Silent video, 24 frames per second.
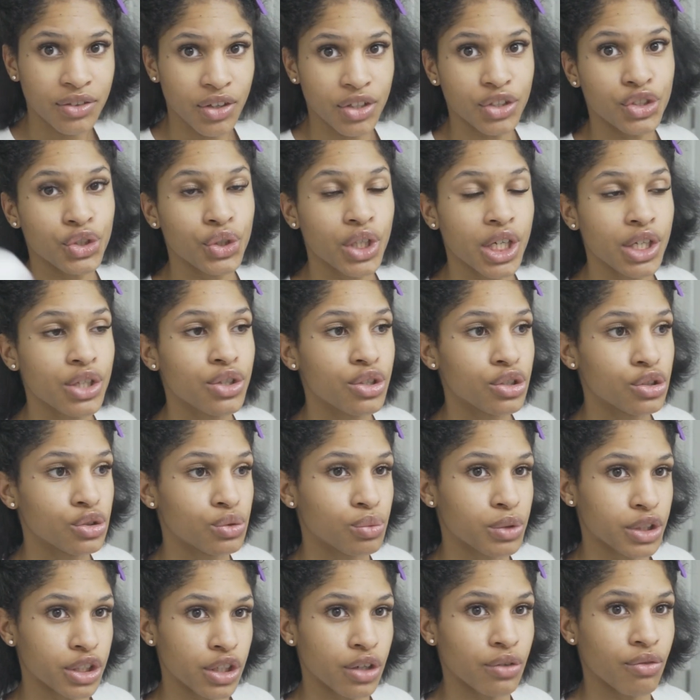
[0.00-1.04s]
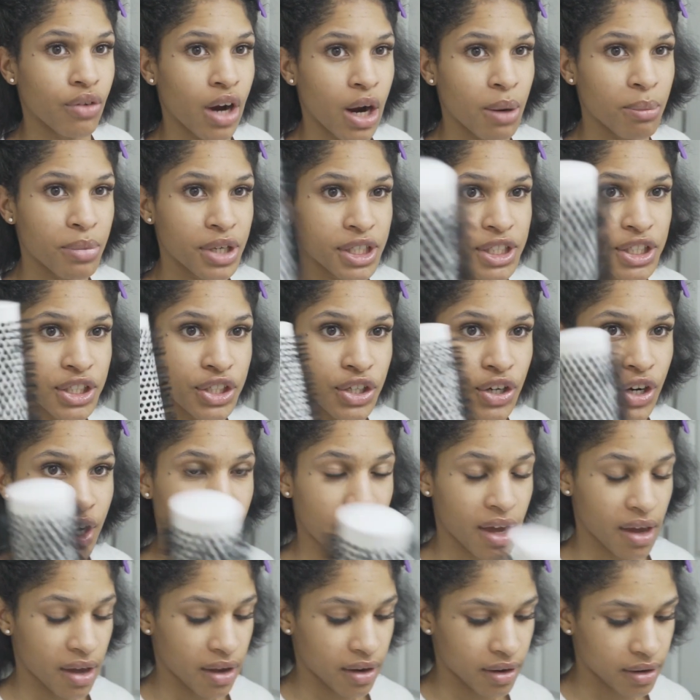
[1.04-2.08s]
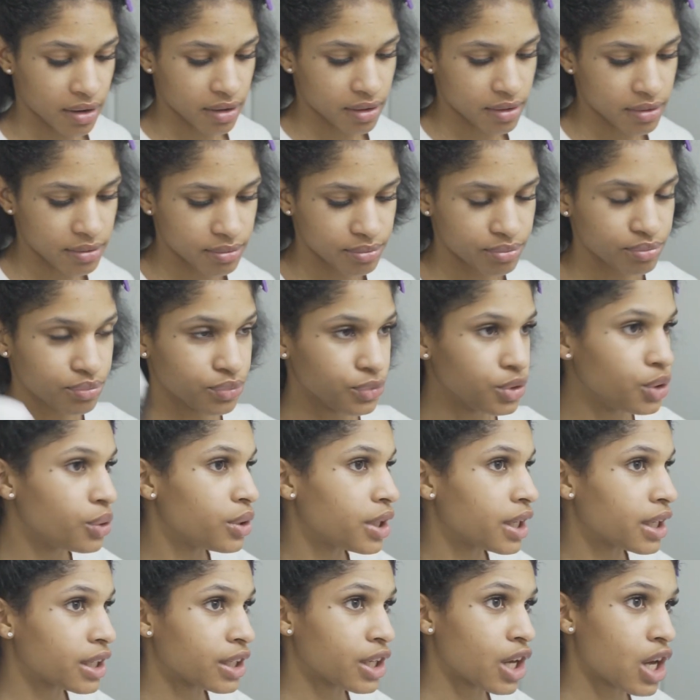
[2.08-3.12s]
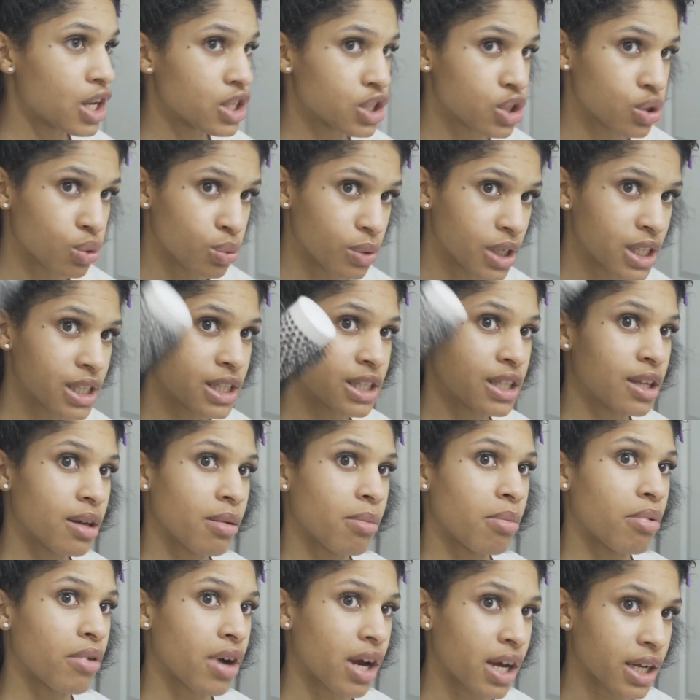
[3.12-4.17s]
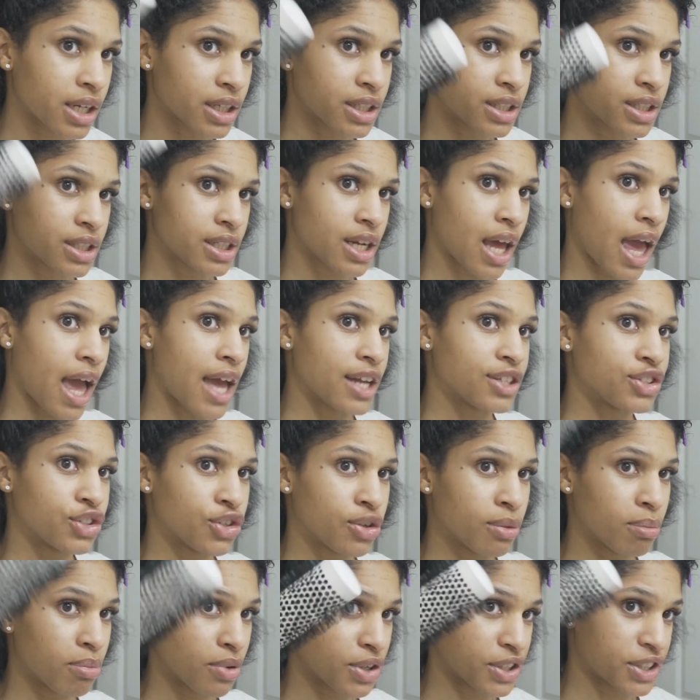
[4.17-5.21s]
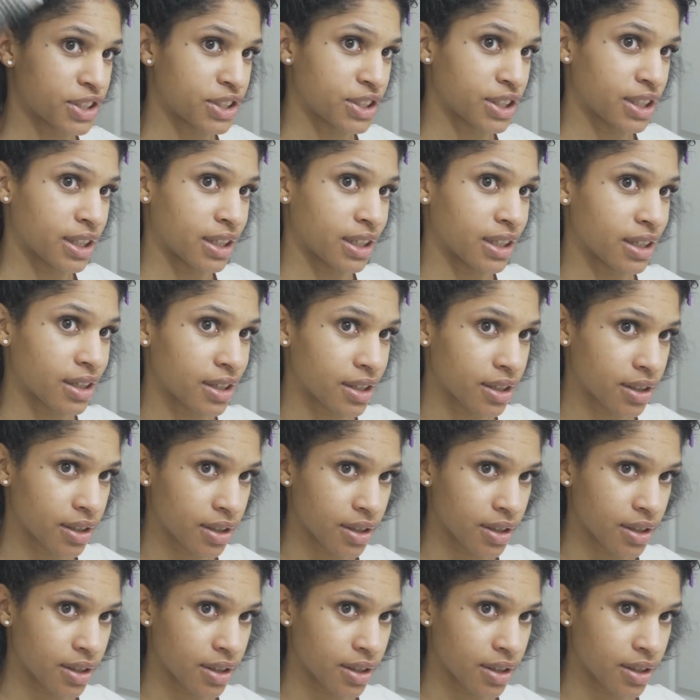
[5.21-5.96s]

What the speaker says: that you can use when you're round brushing your hair, you can twist the brush as you're brushing.